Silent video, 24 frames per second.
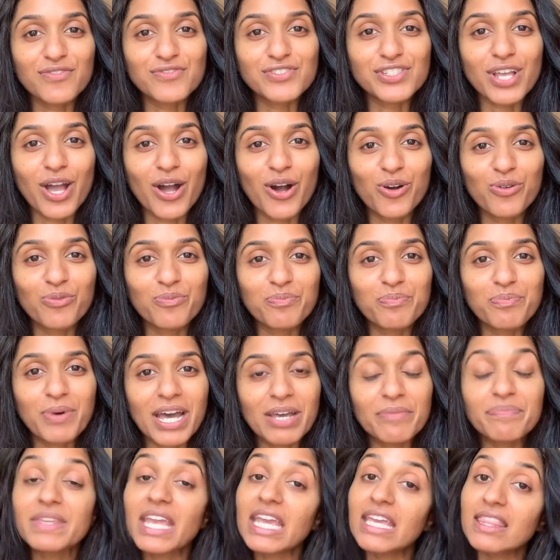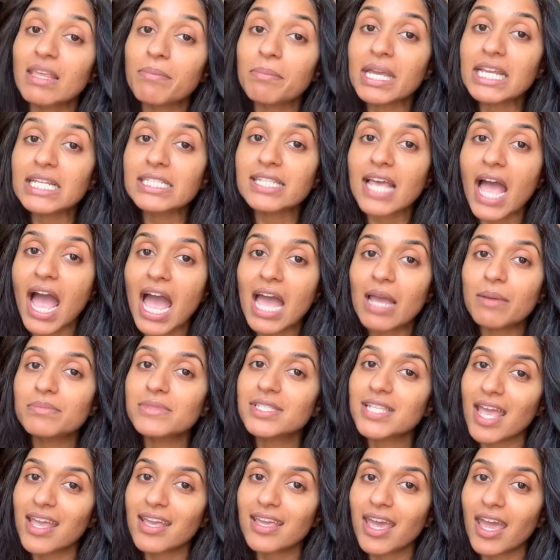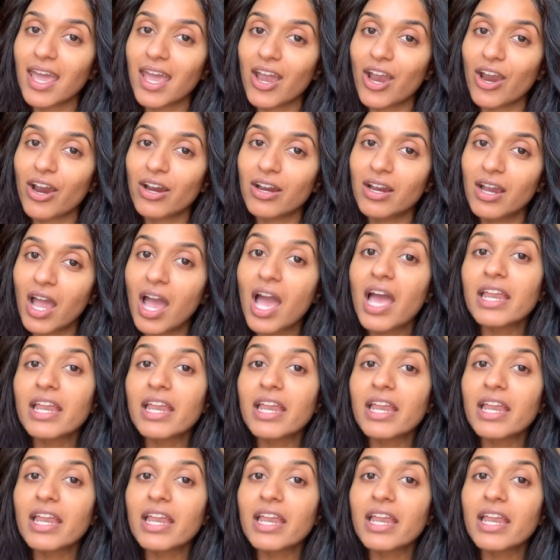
So, but in the meantime, take care,